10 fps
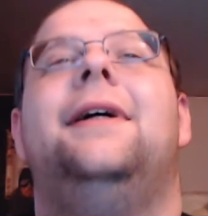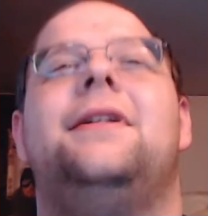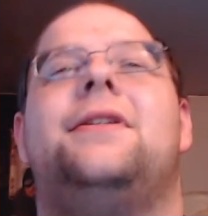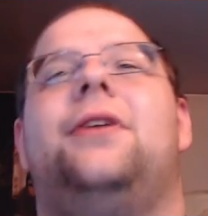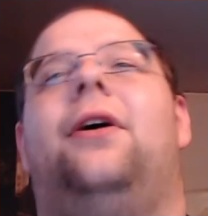
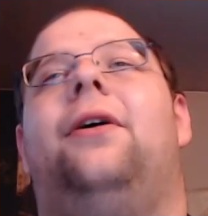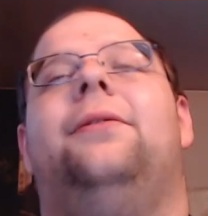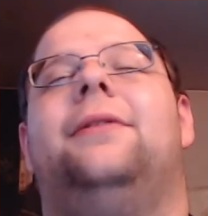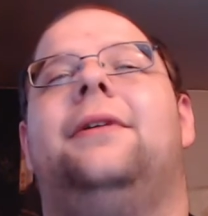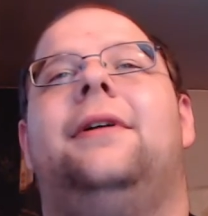
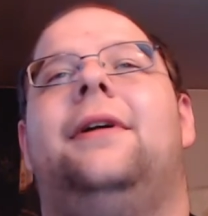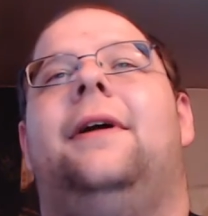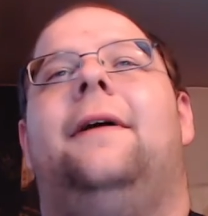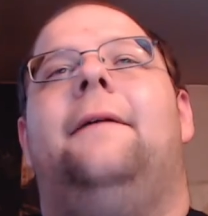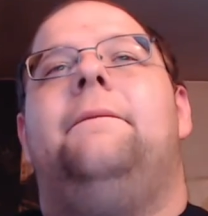so,
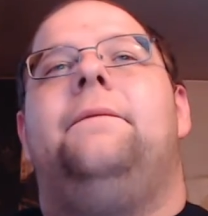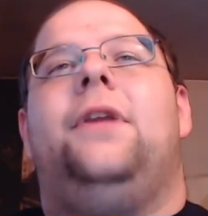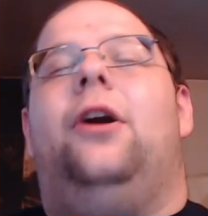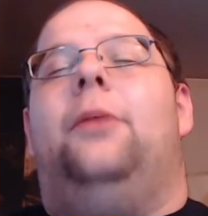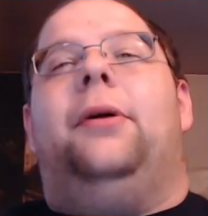
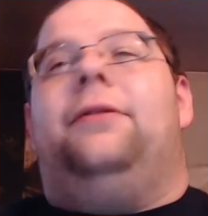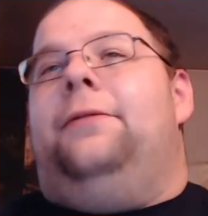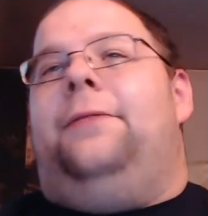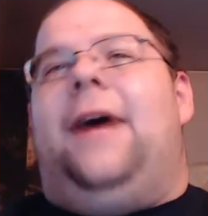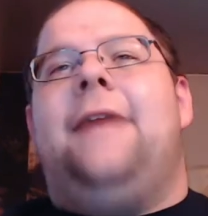but
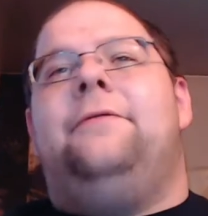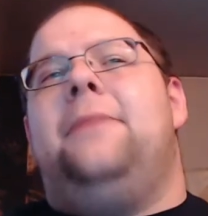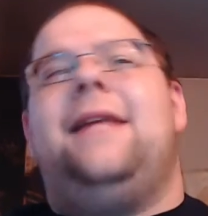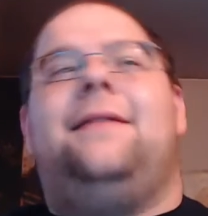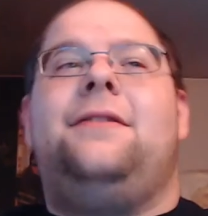Revival,
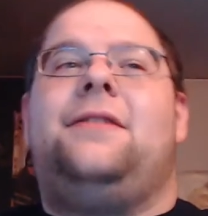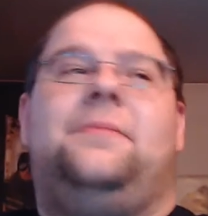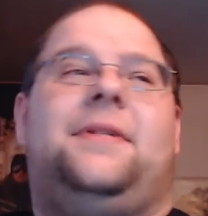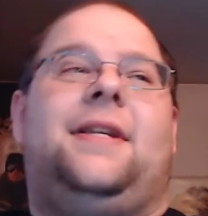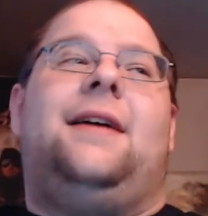man, there's some
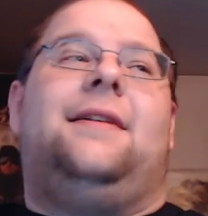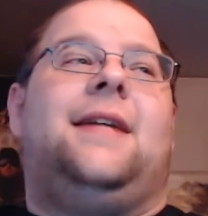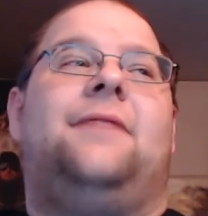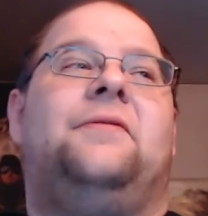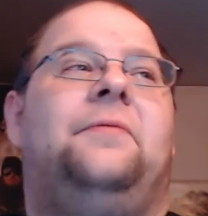songs
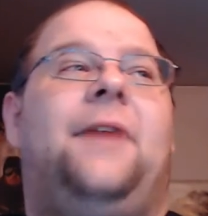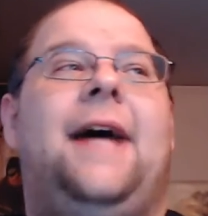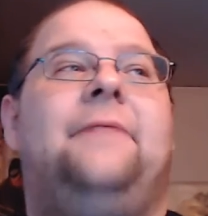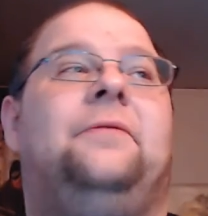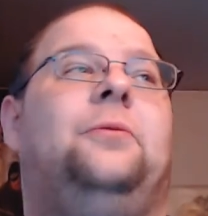on
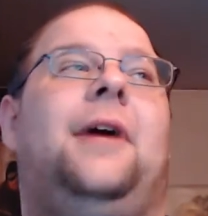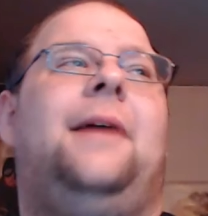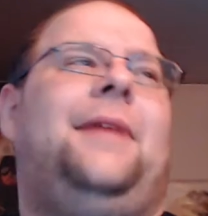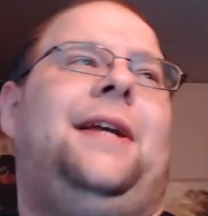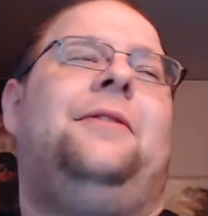Revival where I'm
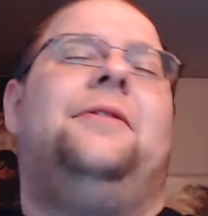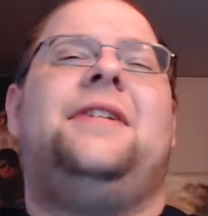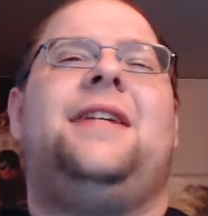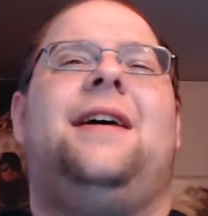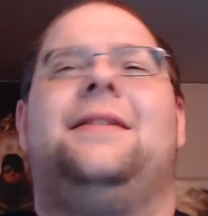like, yo, this
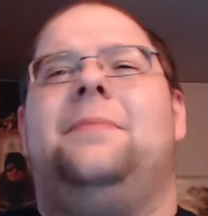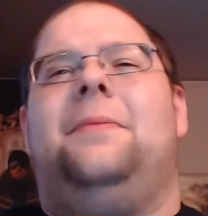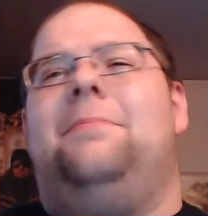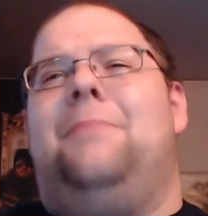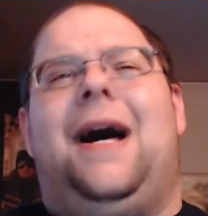song is a
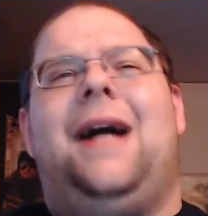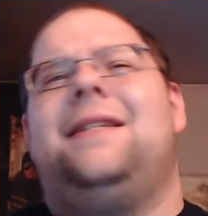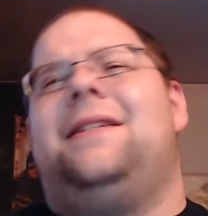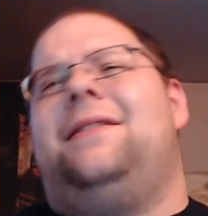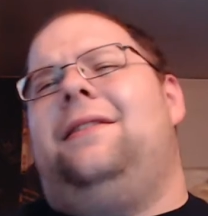
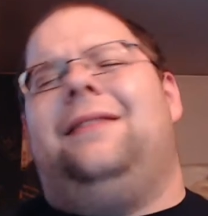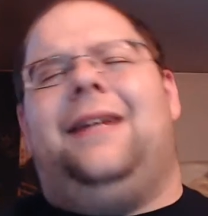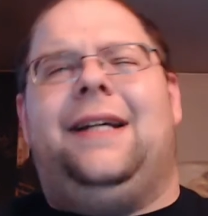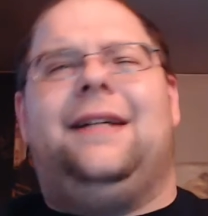monster, like,